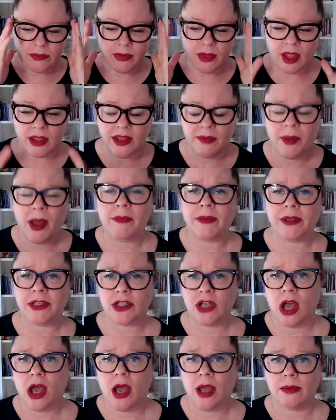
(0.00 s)
there might be
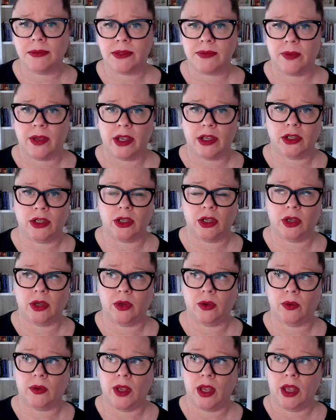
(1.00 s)
times where you